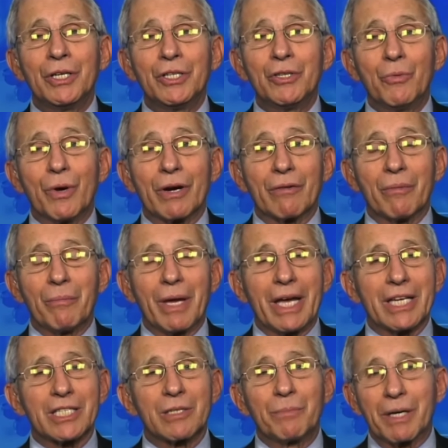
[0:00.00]
you wear a
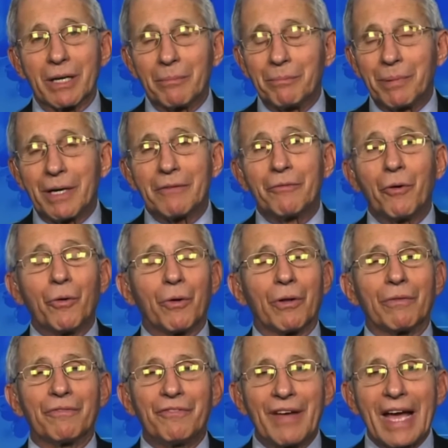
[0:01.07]
mask. But above
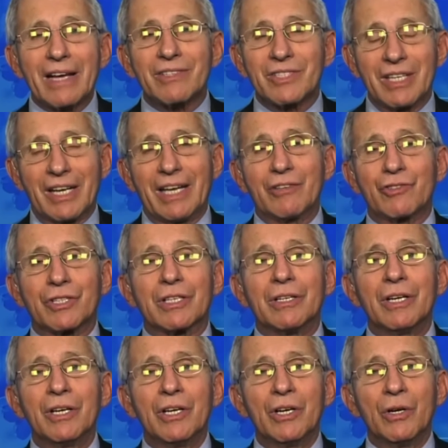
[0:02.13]
all,
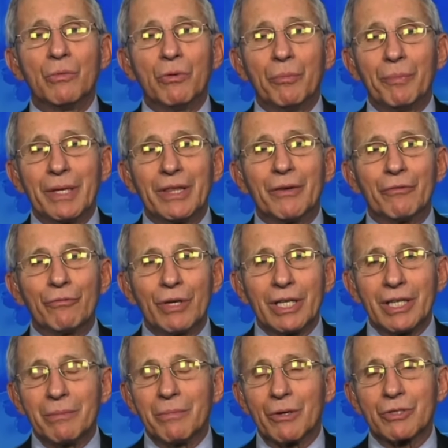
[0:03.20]
vaccination will be the
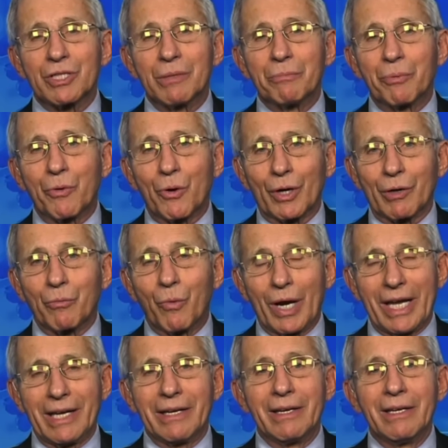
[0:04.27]
really most important
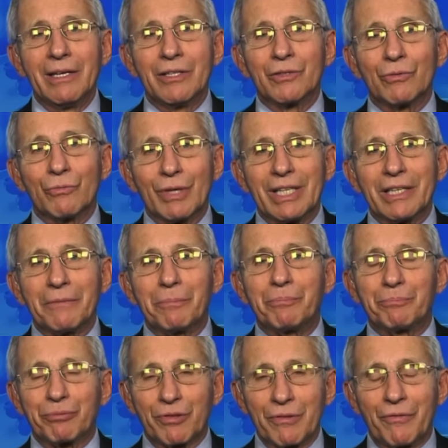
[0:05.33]
way to really
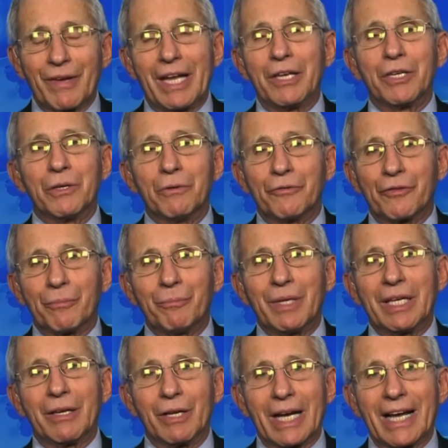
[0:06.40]
prevent you from
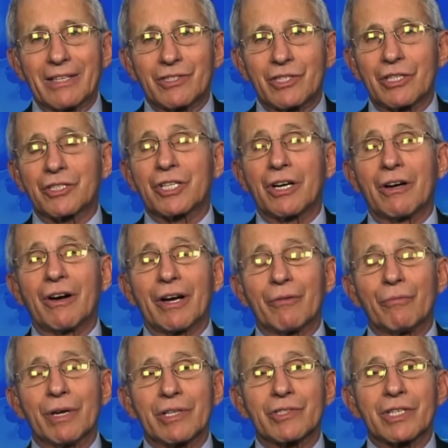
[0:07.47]
being at such a high
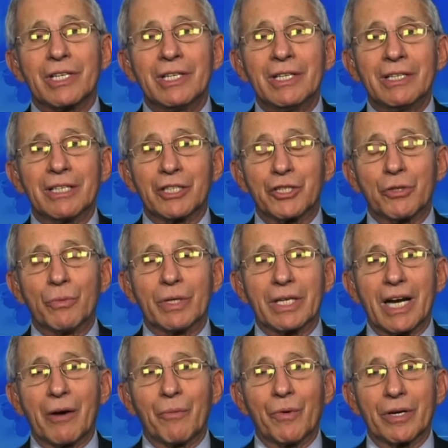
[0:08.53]
risk that you would
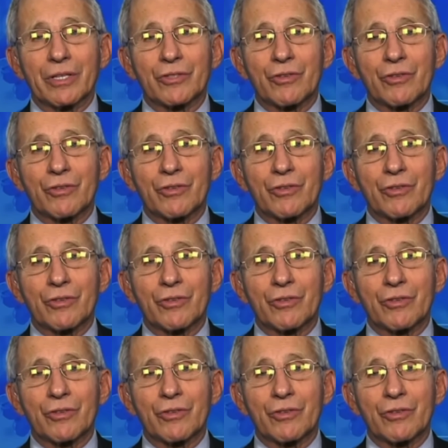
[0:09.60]
not want to